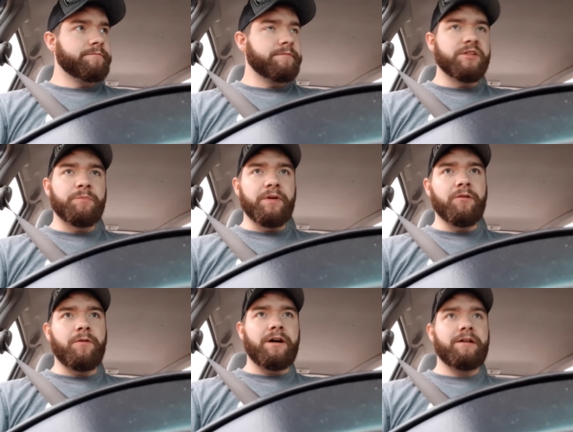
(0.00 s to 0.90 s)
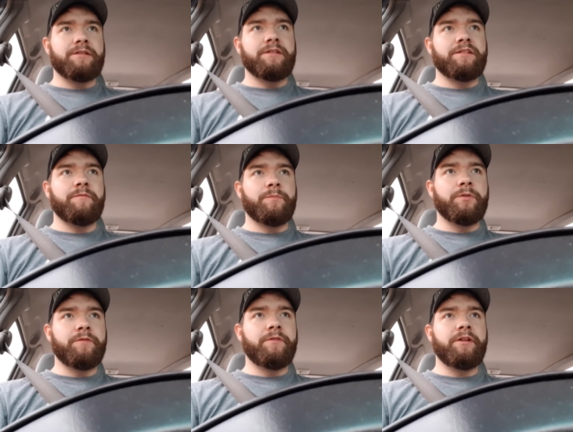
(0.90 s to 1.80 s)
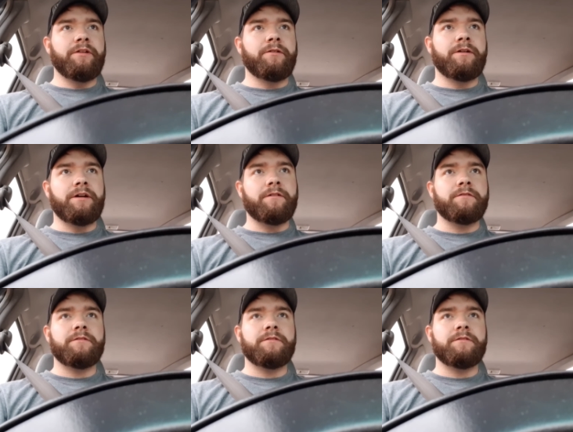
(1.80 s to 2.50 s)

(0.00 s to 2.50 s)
It's been a while since I put a video out